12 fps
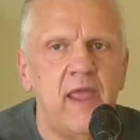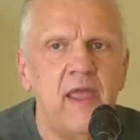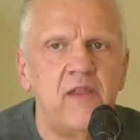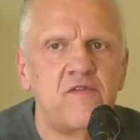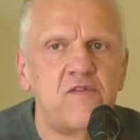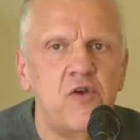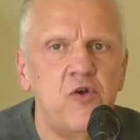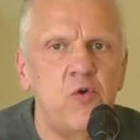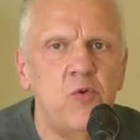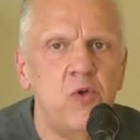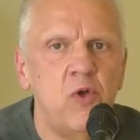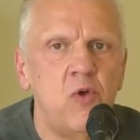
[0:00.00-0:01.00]
And
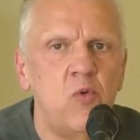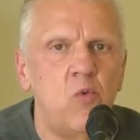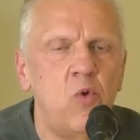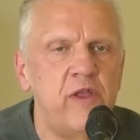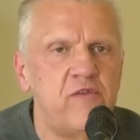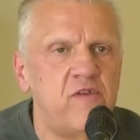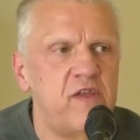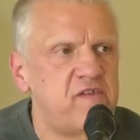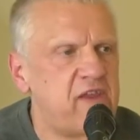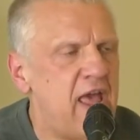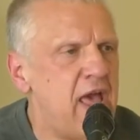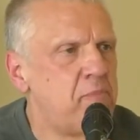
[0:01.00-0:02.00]
so what
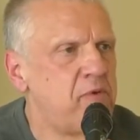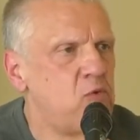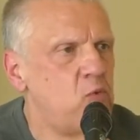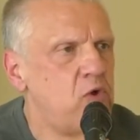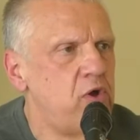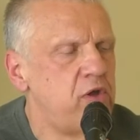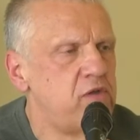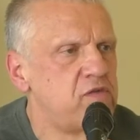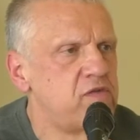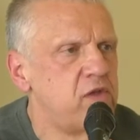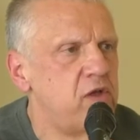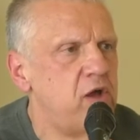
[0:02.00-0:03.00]
just happened
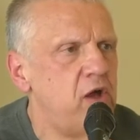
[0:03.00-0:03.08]
was